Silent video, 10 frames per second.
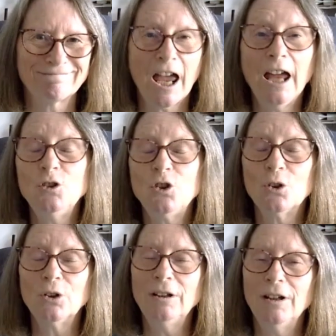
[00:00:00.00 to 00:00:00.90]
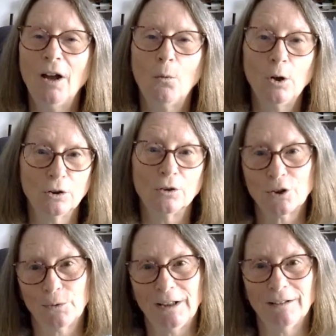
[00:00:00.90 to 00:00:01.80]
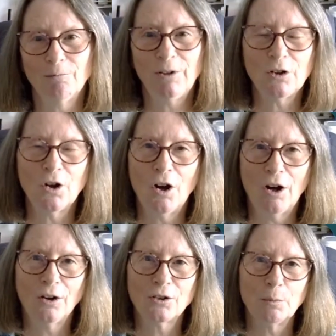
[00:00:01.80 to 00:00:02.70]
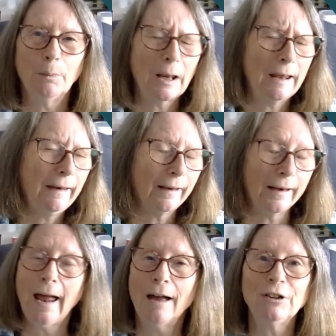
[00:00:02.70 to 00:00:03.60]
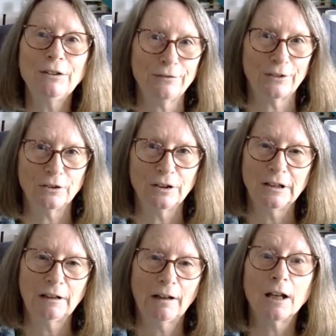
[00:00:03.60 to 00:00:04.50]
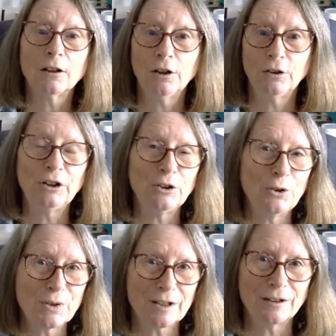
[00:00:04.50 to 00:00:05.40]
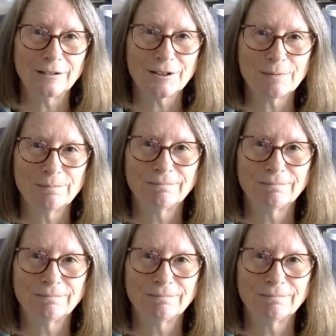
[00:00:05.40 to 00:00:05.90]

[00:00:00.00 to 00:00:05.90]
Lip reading: Enjoy what you're doing with your art and playing and having fun and learning new skills.